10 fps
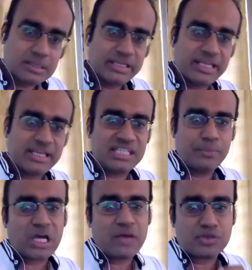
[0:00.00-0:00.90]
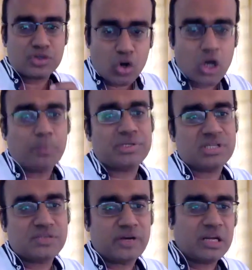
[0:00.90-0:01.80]
They seem to have strong business
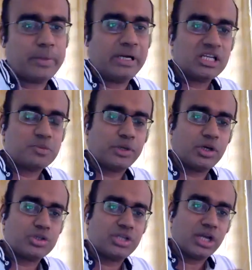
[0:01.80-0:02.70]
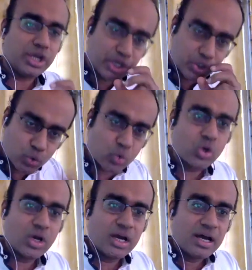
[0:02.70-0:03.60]
fundamentals because the new
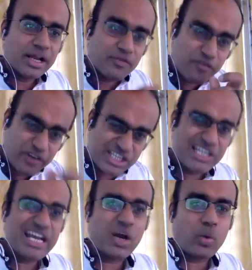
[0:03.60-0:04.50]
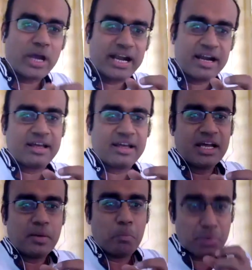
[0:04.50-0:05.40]
freshly acquired
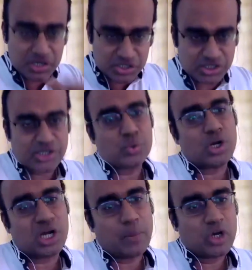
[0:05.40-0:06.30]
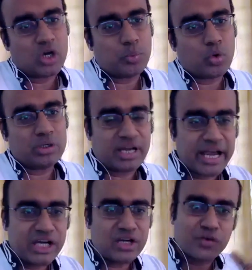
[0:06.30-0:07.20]
merchants who are coming on board, the kind
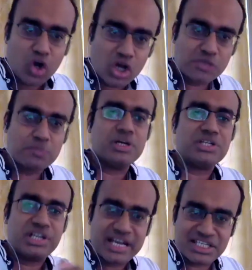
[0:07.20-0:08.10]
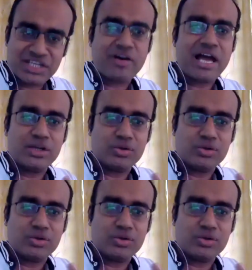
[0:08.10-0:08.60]
of gross merchandising value, the